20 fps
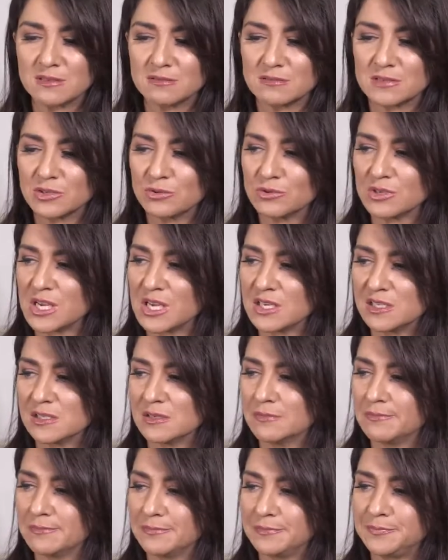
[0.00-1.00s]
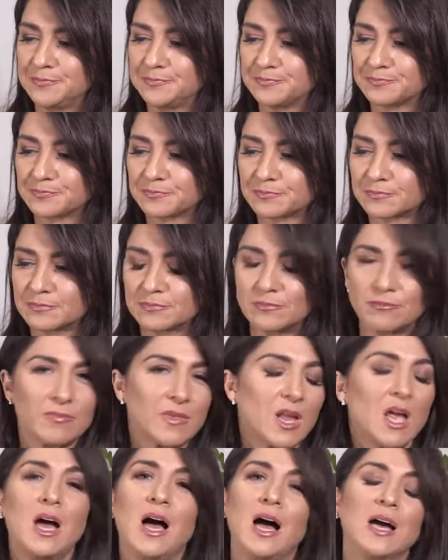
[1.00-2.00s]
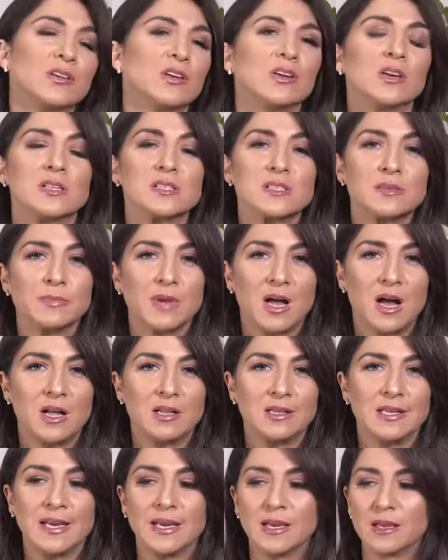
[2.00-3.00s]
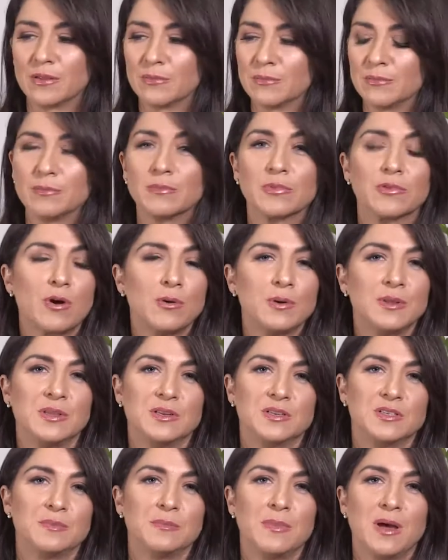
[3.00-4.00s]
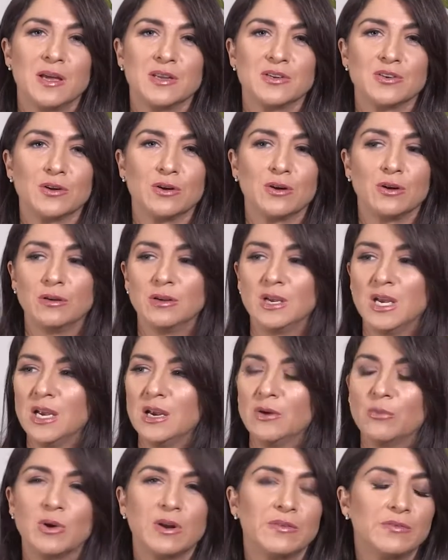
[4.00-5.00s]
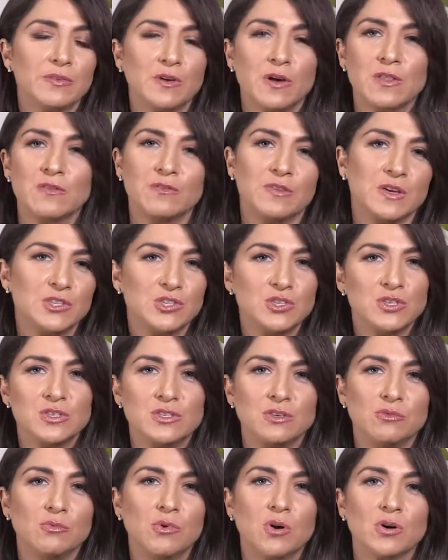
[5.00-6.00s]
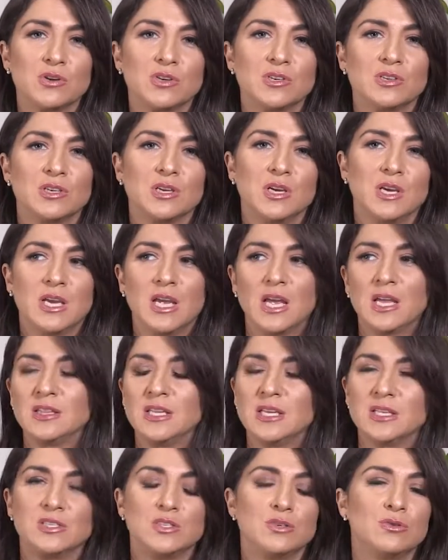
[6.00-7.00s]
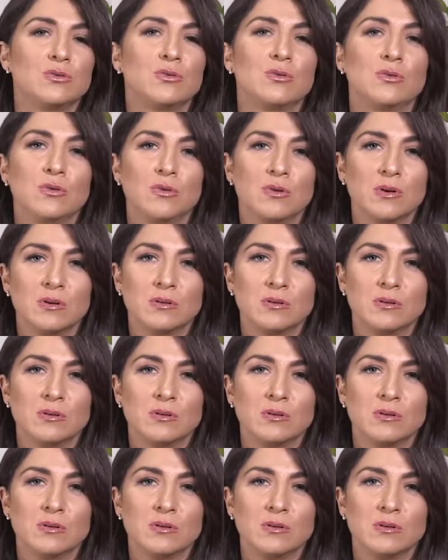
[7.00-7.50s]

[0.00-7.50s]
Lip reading: saute some onion and some garlic, throw in the tomato, whatever other veggies you want, and there's your